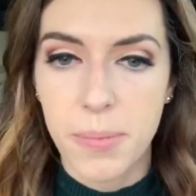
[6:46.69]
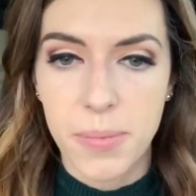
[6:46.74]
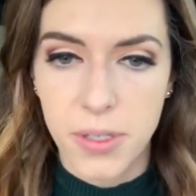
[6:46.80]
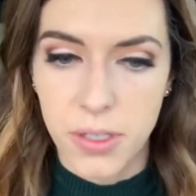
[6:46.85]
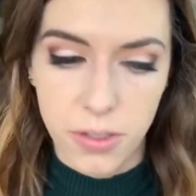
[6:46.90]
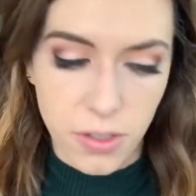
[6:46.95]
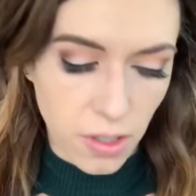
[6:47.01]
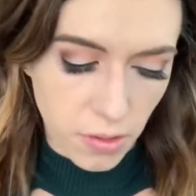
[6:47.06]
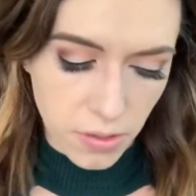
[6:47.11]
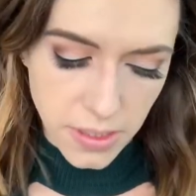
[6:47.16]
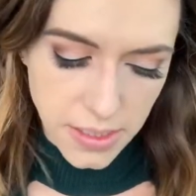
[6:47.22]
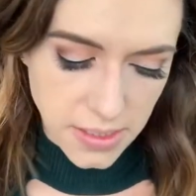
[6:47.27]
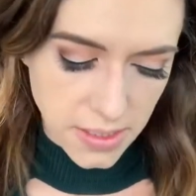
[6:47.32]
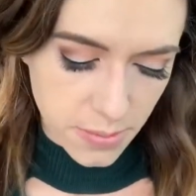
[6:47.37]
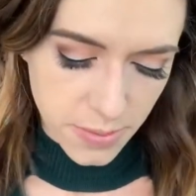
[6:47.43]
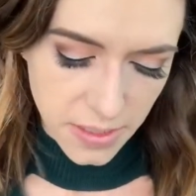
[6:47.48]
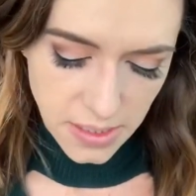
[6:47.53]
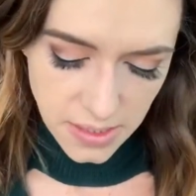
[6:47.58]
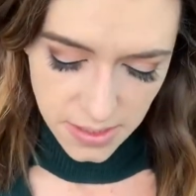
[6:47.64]
but you don't need
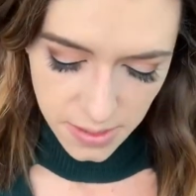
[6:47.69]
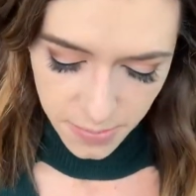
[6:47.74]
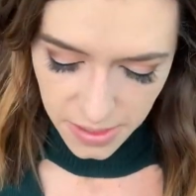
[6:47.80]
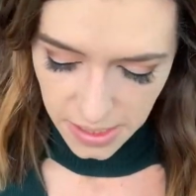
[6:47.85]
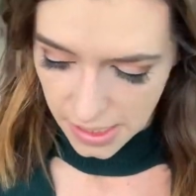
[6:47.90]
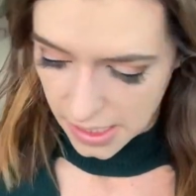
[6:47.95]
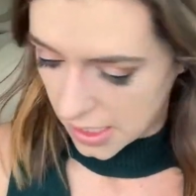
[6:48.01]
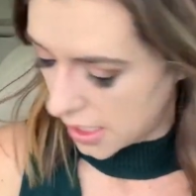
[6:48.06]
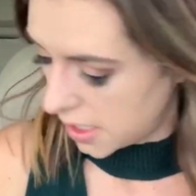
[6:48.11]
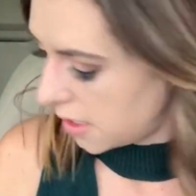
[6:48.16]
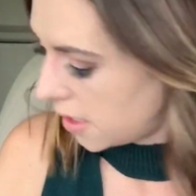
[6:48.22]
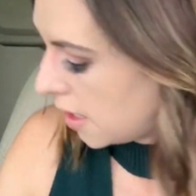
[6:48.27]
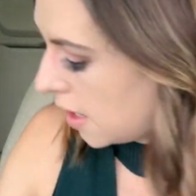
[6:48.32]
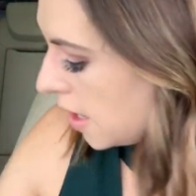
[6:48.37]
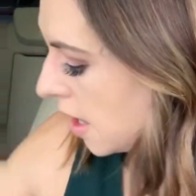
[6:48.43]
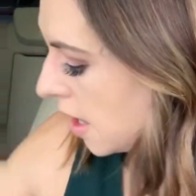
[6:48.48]
to be intimidated.